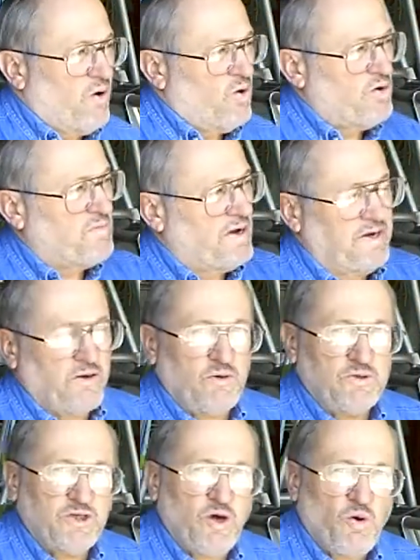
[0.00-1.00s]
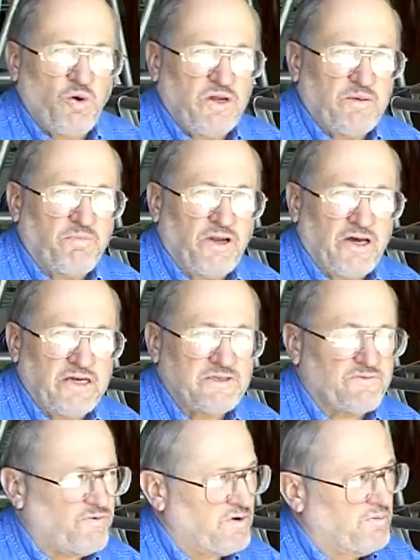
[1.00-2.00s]
hold my nose cone in place
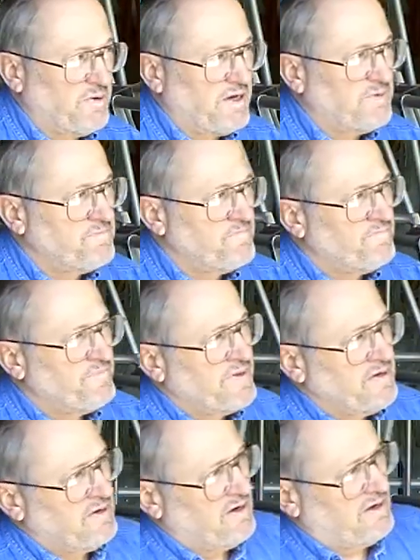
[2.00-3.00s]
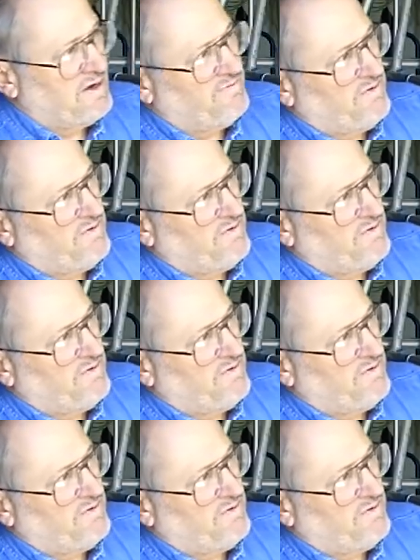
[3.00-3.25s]
for me, and I've